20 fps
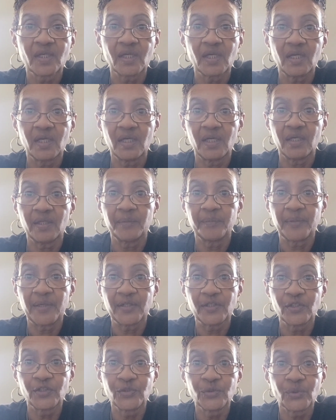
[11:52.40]
uh,
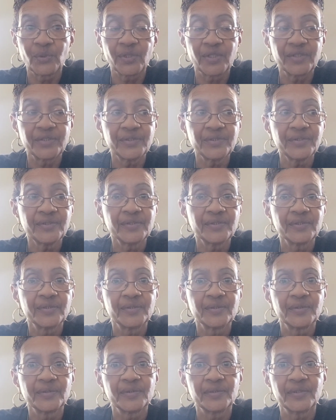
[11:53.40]
by the door.
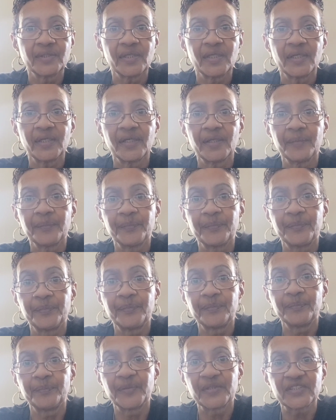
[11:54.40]
Uh,
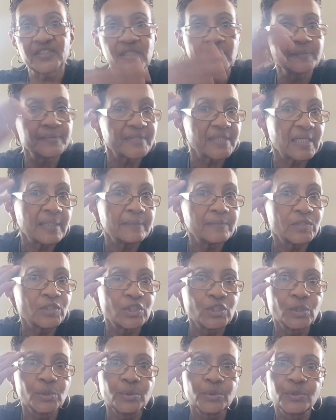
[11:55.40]
but sometimes
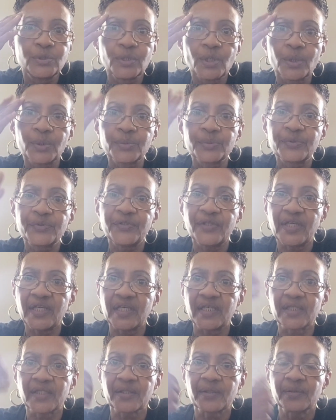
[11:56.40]
you don't
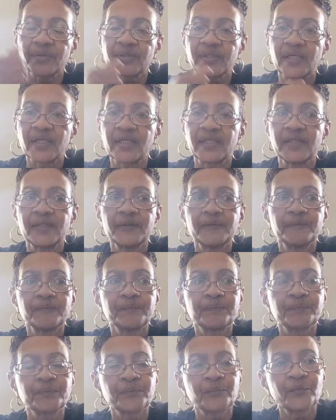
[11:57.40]
think, okay?
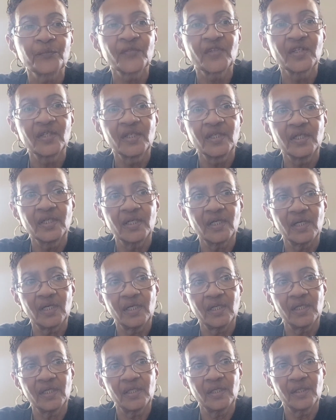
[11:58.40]

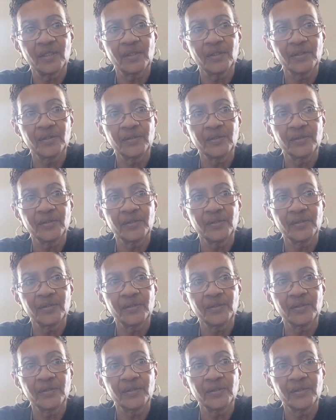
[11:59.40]
Uh,